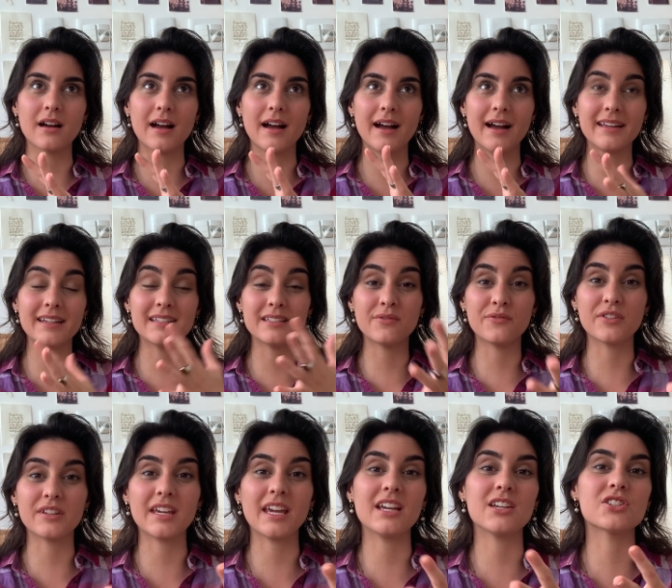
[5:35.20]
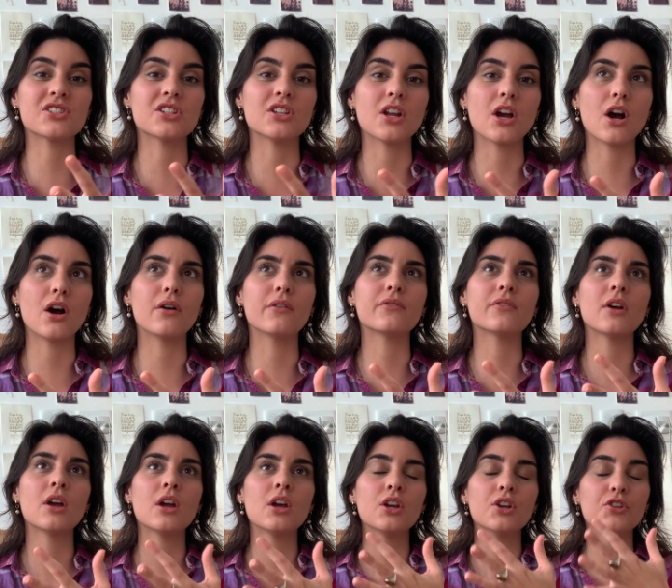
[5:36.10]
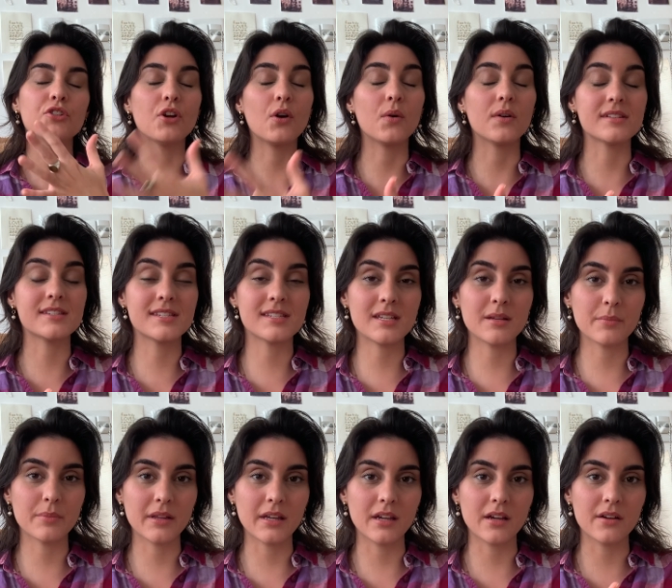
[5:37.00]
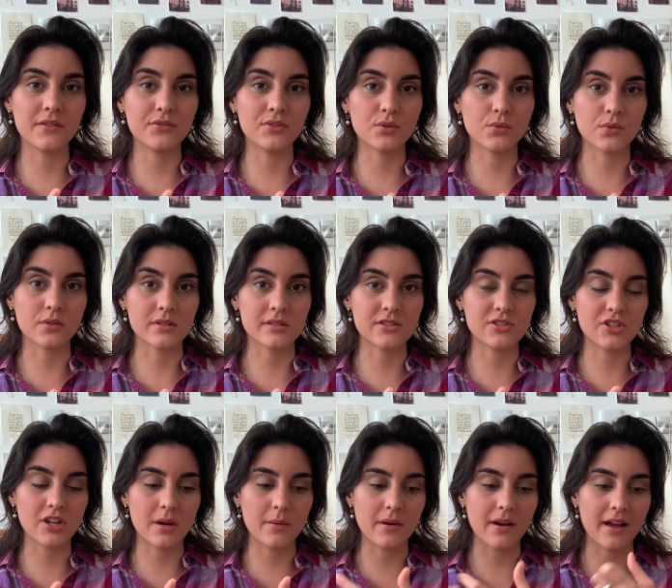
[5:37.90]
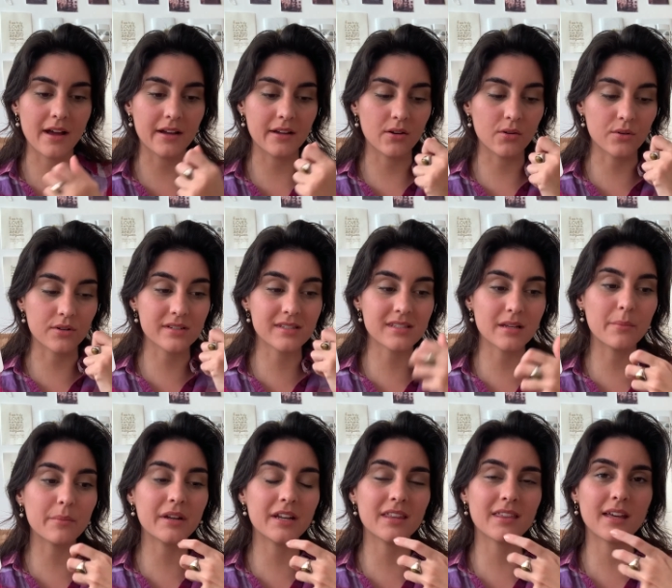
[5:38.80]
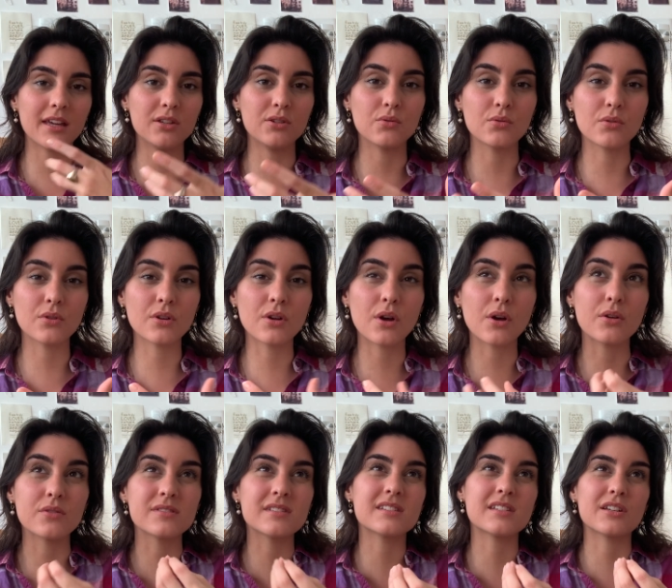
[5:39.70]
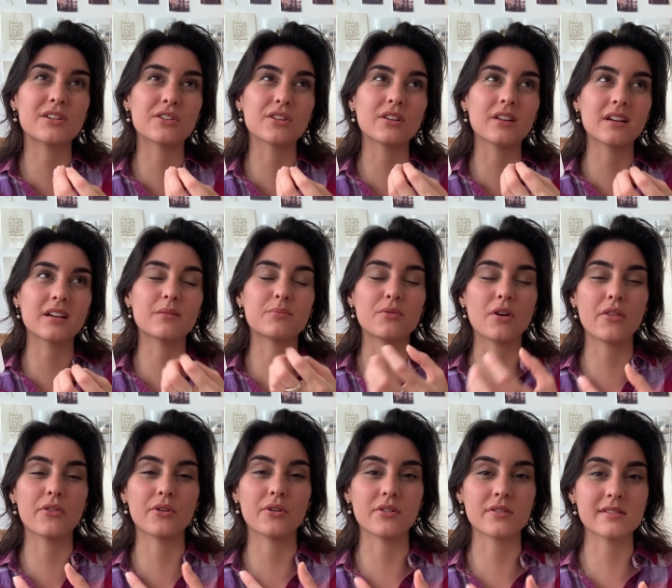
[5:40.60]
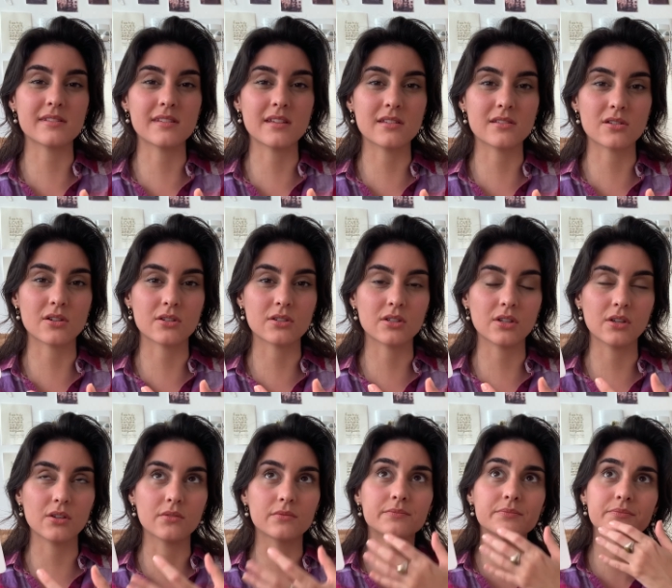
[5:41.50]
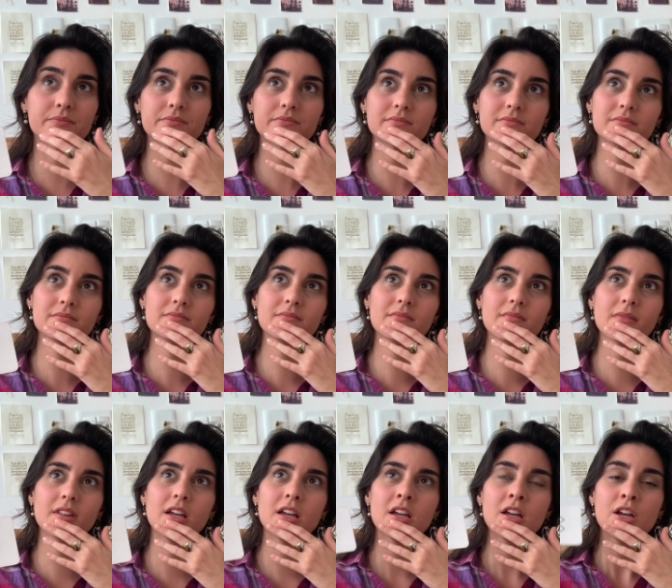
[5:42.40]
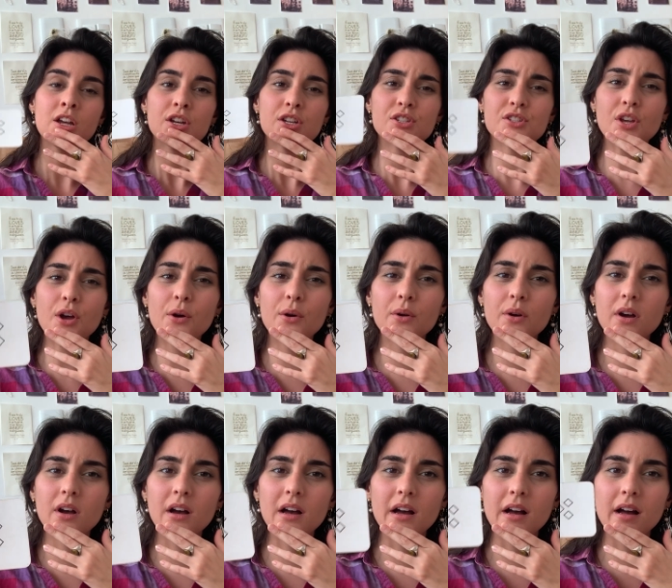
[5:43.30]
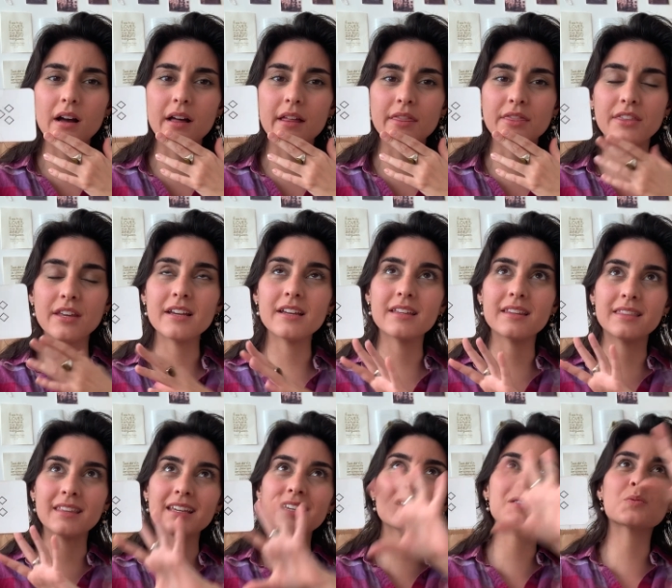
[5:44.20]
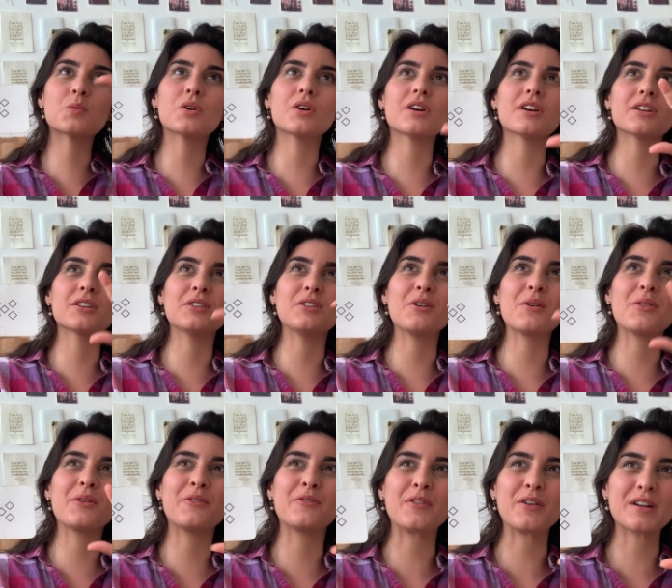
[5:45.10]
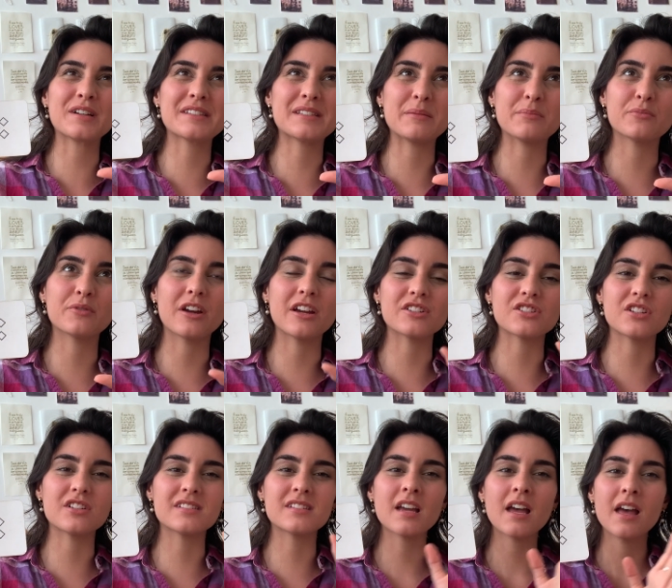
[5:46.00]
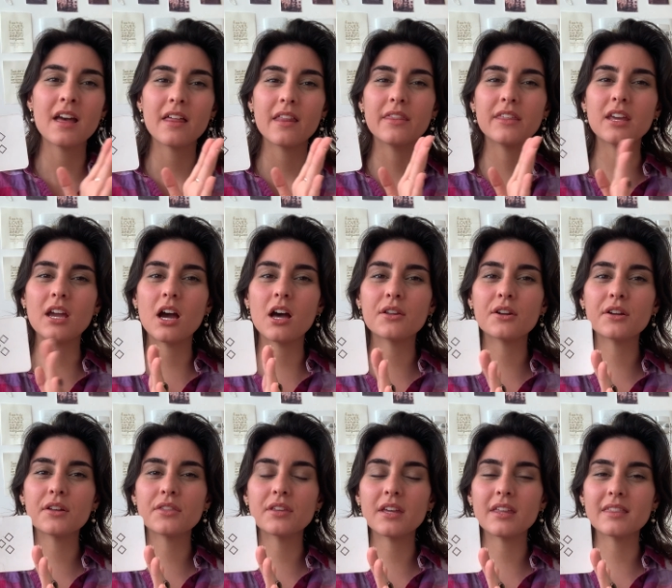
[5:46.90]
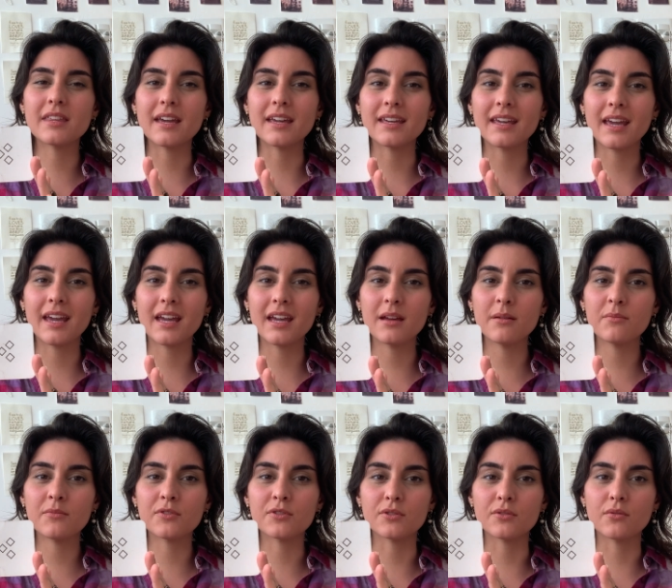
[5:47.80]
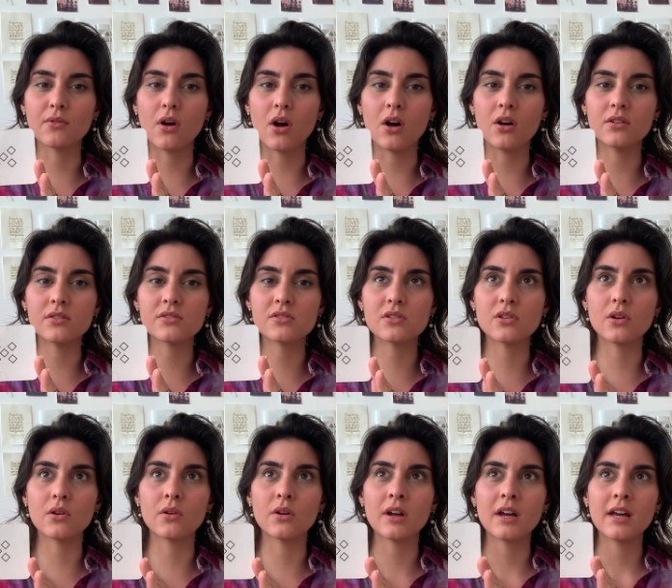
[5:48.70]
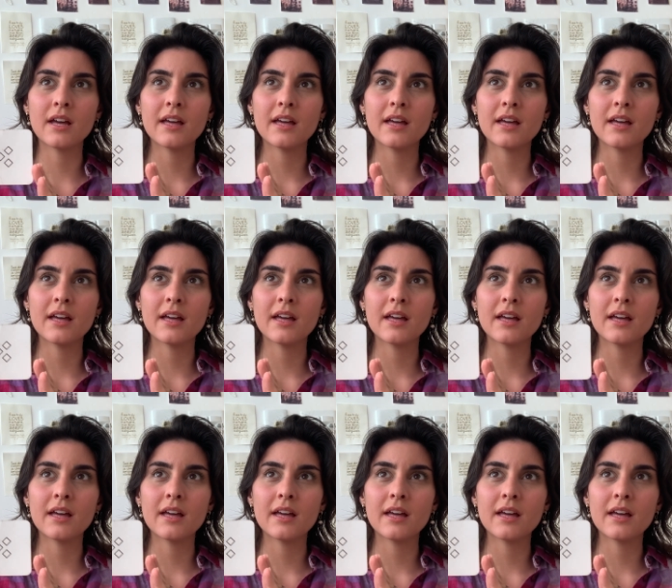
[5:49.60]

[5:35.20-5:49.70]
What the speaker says: identification of a sibling of yours, Gemini, or somebody that you consider like a brother or sister to you. So these were the first impressions. The other thing that came through also,